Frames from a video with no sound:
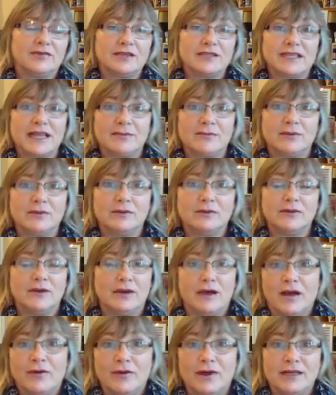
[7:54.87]
For example,
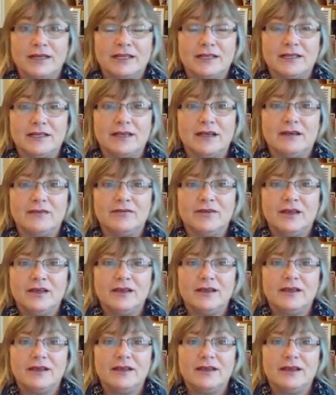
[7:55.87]
ironically enough,
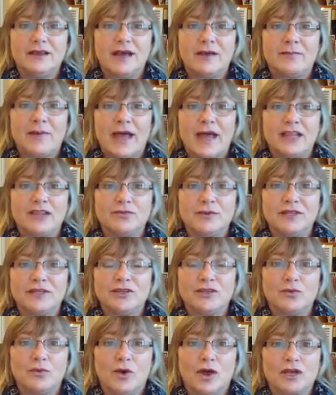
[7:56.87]
a pathway
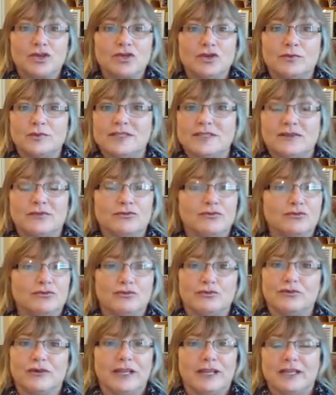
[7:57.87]
to the washroom is a
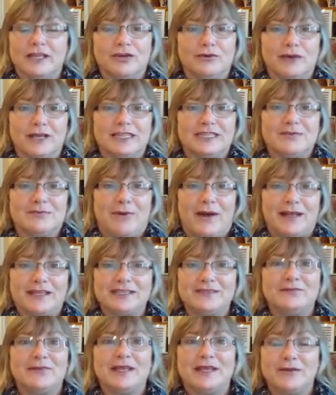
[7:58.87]
really great
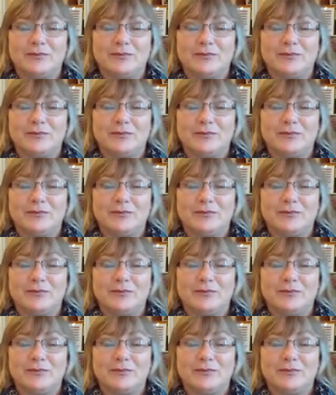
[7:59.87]
spot to